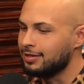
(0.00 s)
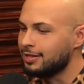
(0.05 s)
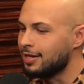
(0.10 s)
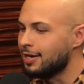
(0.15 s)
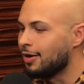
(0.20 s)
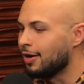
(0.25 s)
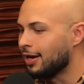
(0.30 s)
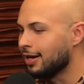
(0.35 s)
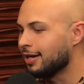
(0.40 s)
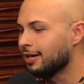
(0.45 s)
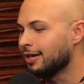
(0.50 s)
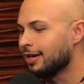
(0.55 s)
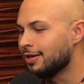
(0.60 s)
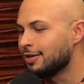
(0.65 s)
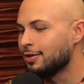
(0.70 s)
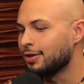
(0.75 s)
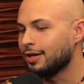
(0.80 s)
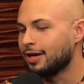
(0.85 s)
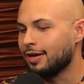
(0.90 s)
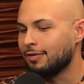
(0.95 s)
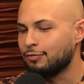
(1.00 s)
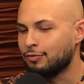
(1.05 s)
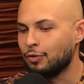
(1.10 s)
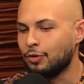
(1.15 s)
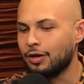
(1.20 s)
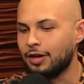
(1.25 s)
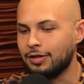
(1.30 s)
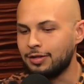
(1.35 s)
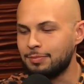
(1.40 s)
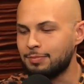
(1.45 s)
I know I got
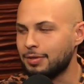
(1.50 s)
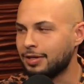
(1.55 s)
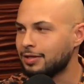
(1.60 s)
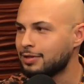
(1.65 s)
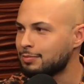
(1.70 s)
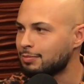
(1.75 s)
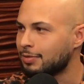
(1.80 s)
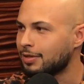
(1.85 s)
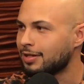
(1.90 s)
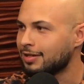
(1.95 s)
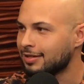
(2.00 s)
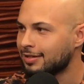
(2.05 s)
4 other pairs, but